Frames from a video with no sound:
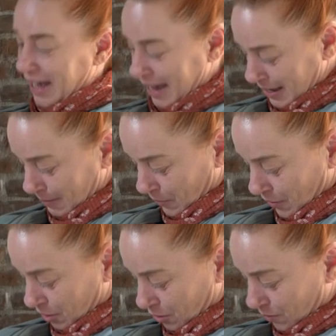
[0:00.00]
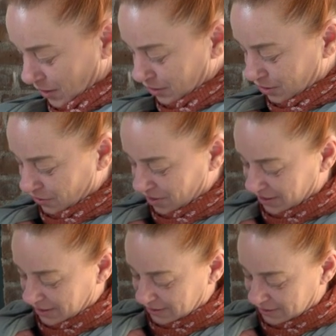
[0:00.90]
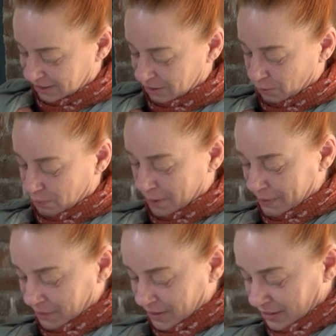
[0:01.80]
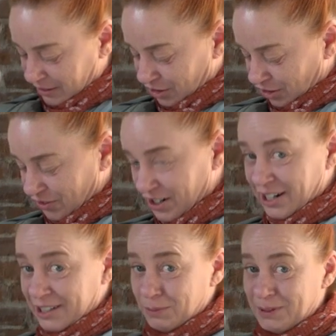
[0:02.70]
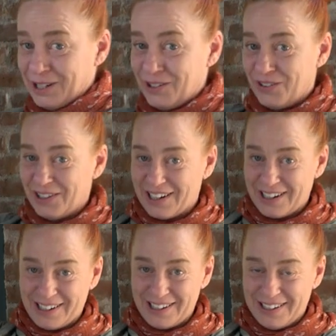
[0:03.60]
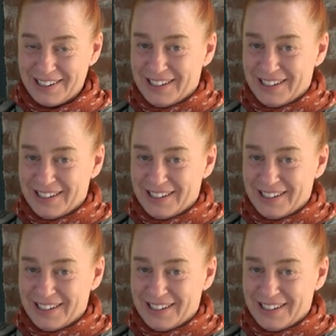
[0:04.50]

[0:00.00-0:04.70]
I am going to enjoy this little pumpkin just for a little bit longer